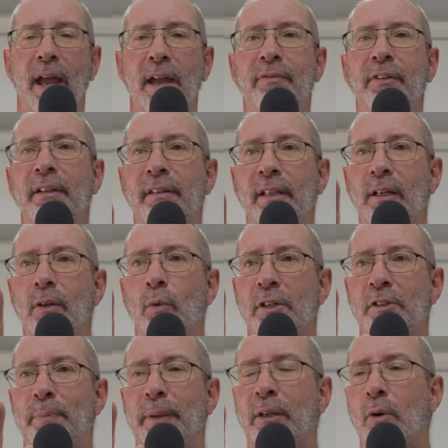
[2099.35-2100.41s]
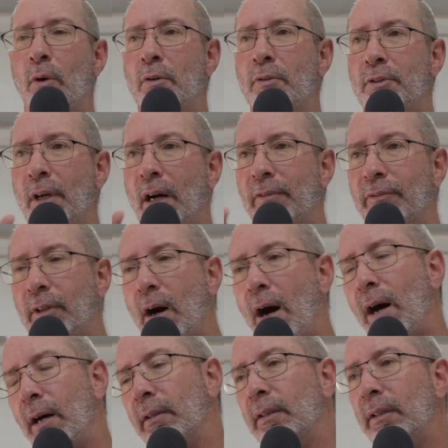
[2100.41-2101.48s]
Everything was because of
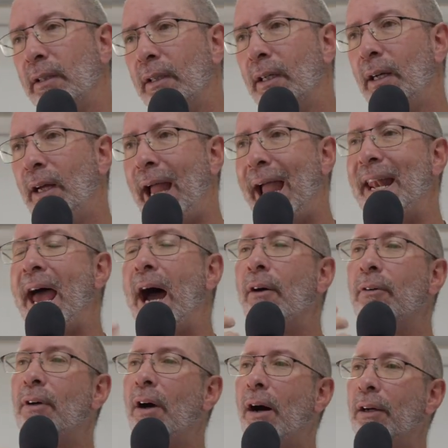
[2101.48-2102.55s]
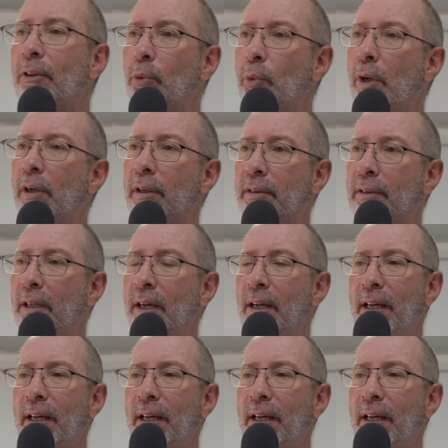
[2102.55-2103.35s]
God and how God worked